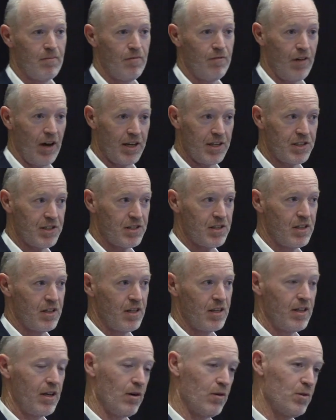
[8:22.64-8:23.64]
veins
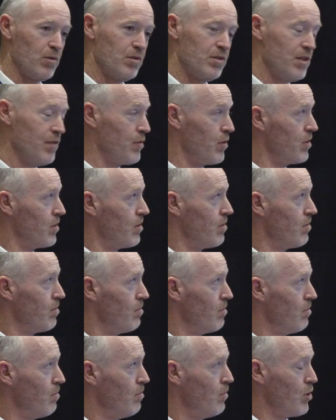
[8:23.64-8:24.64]
that were different
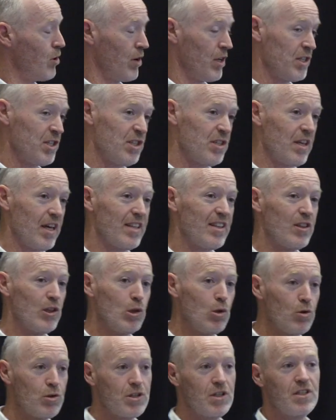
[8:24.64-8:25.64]
mineralogy. They
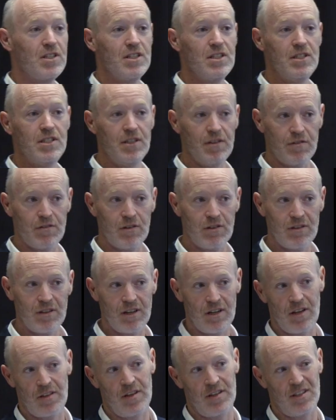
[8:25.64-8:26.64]
looked different,
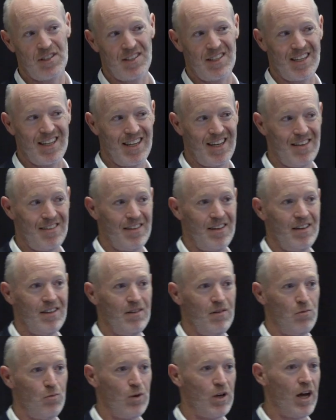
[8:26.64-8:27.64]
and I think this is a key
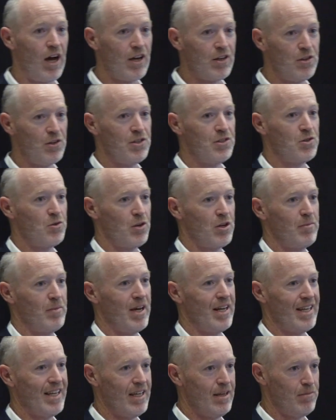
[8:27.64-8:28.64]
thing. We are talking
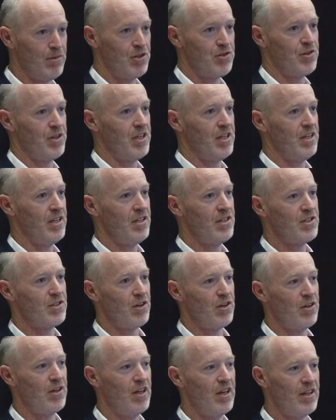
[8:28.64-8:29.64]
about imagery here,
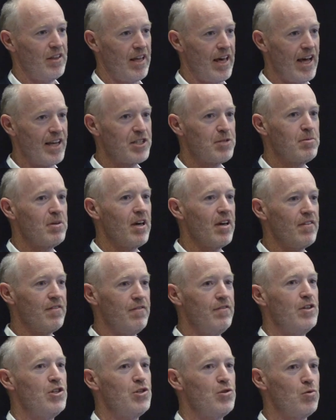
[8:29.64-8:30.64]
so there has to be a
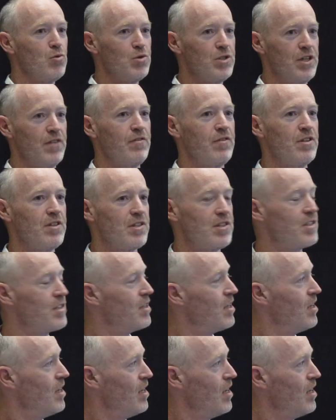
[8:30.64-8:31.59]
visual difference.